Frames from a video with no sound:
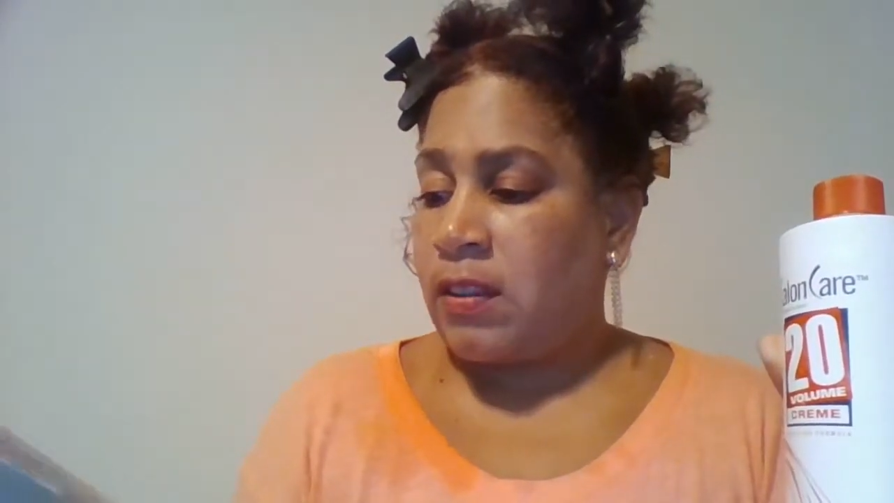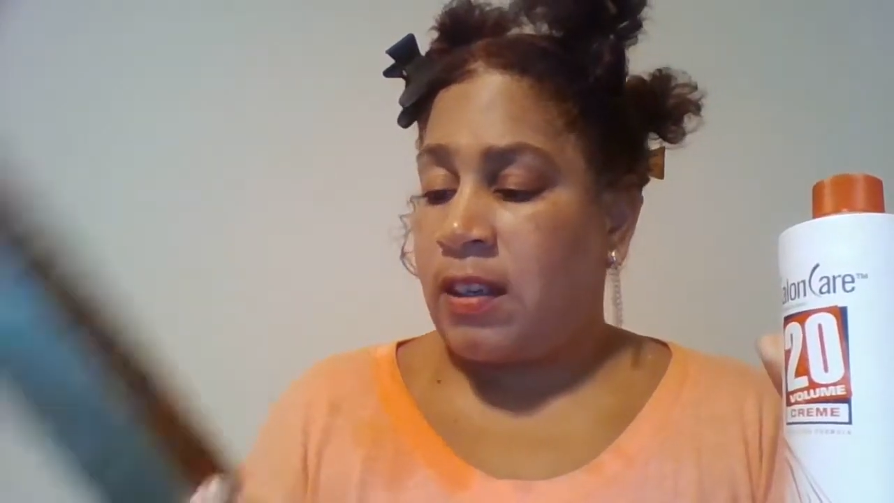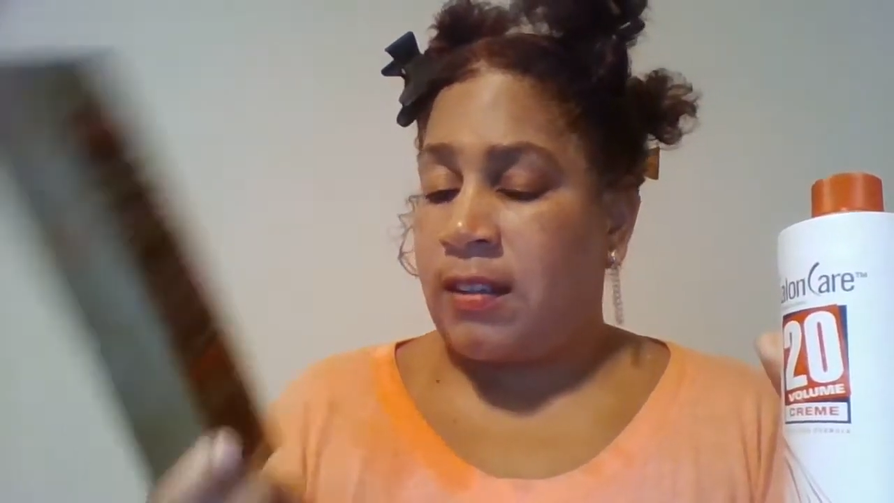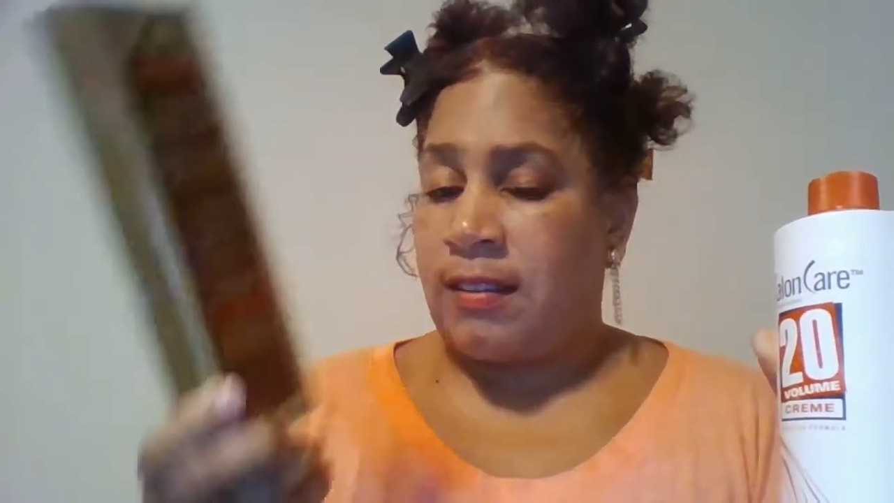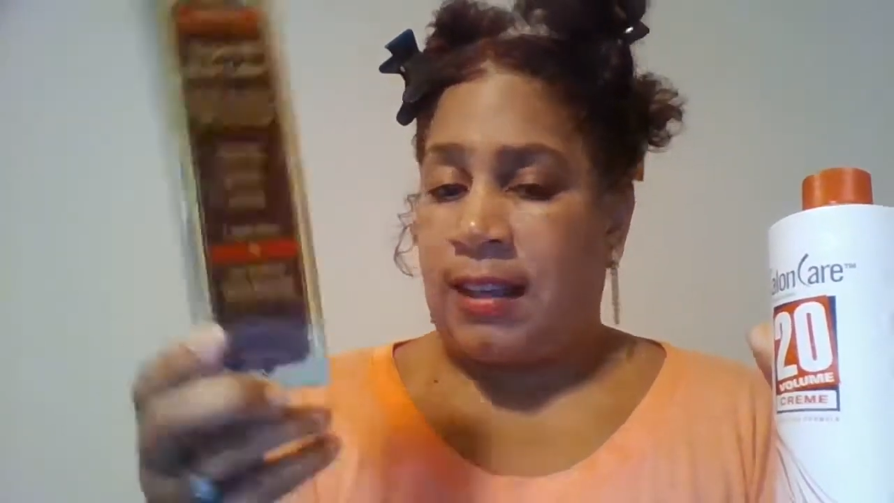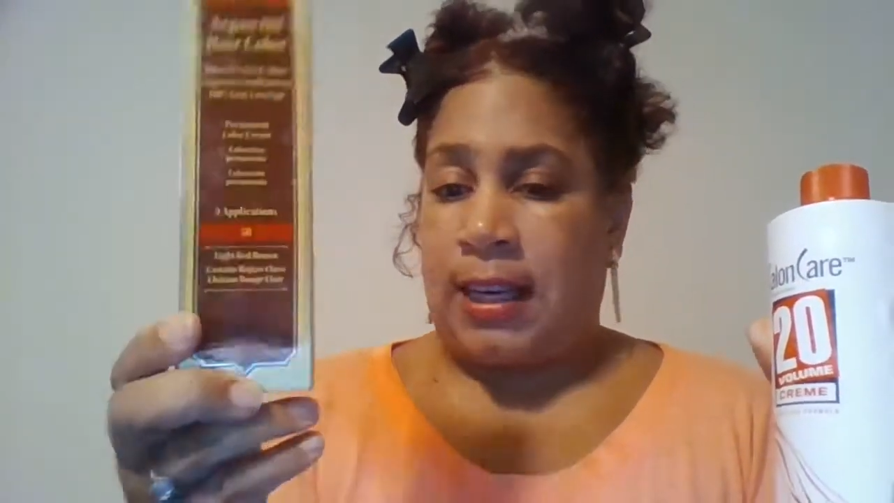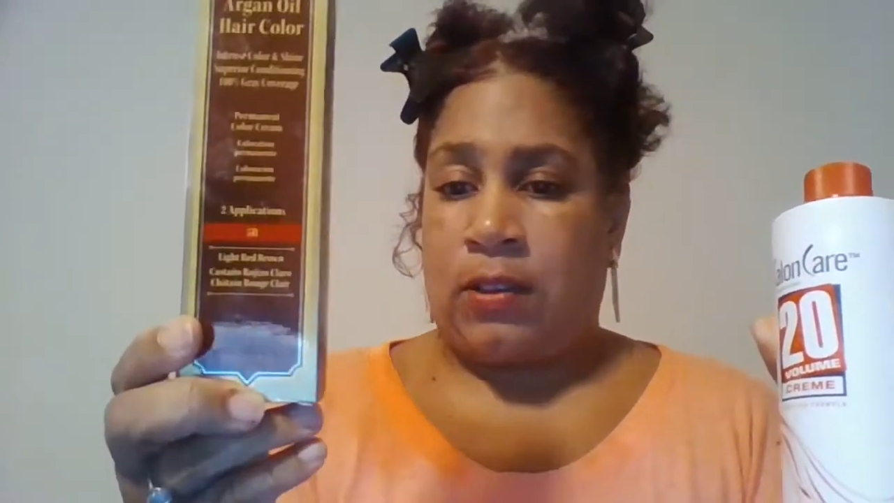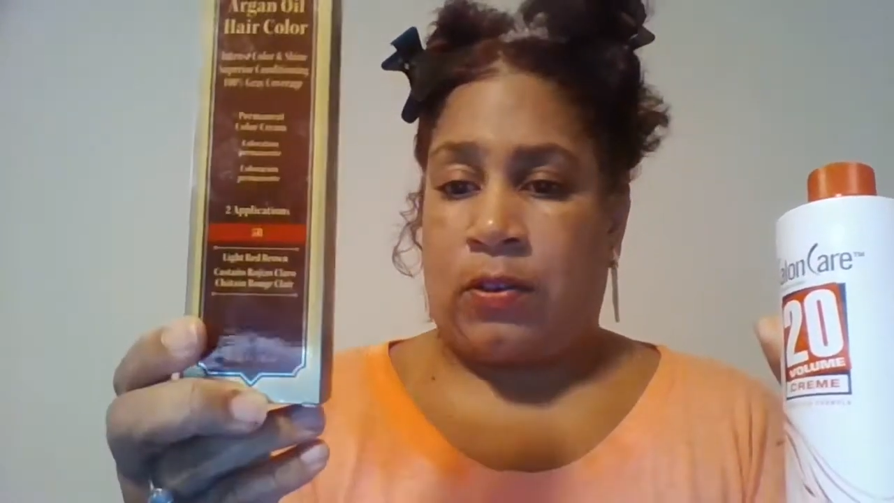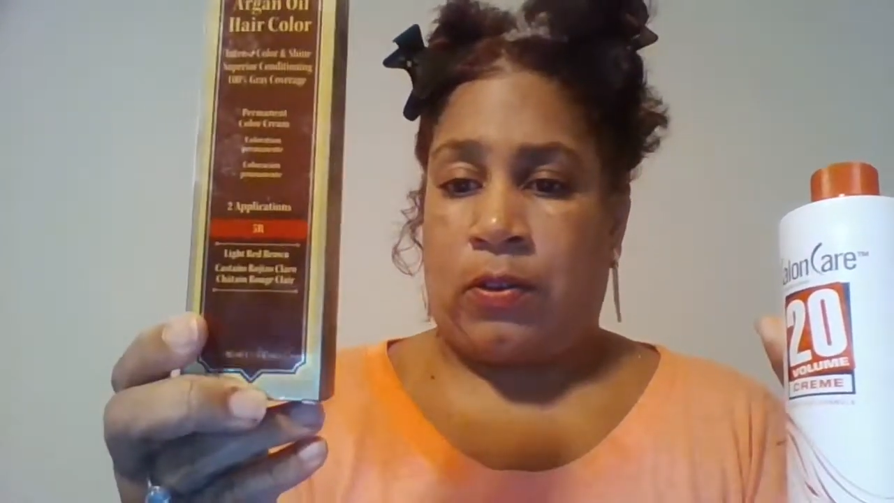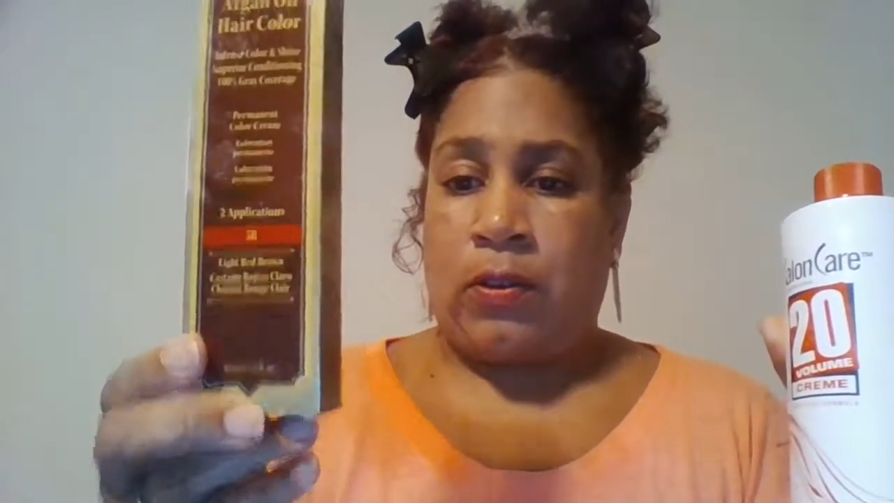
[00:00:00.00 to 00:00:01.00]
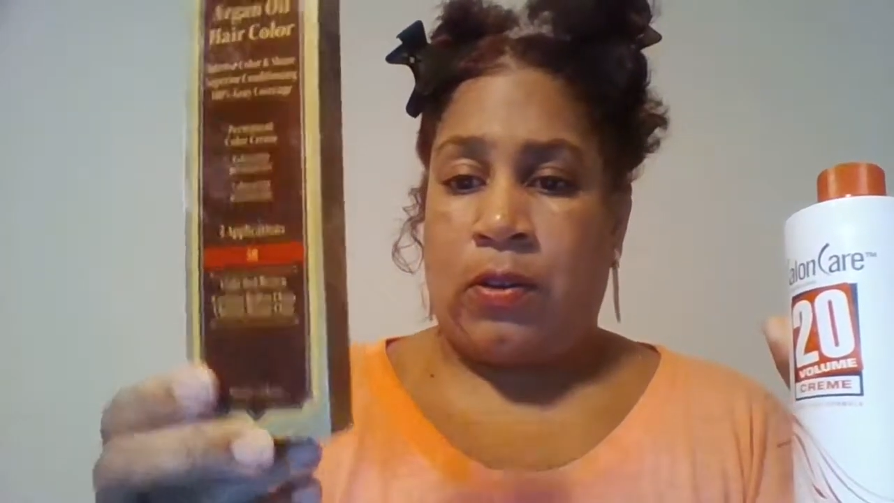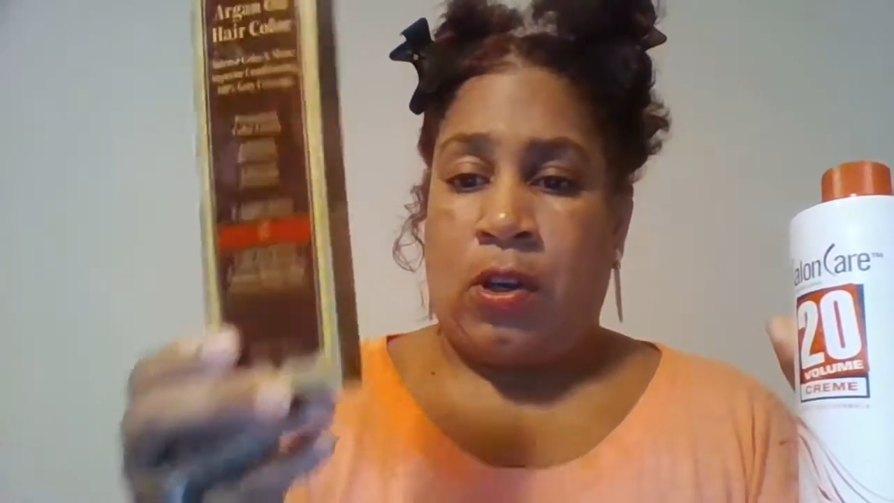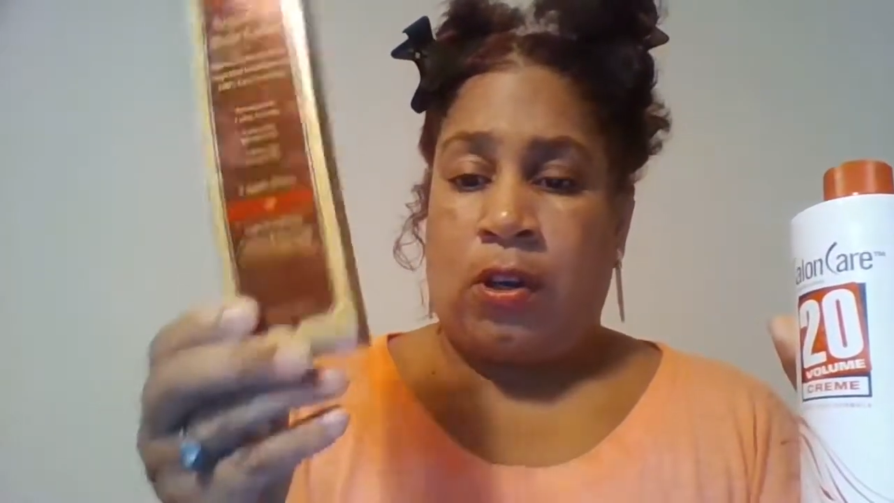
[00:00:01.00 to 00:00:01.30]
container.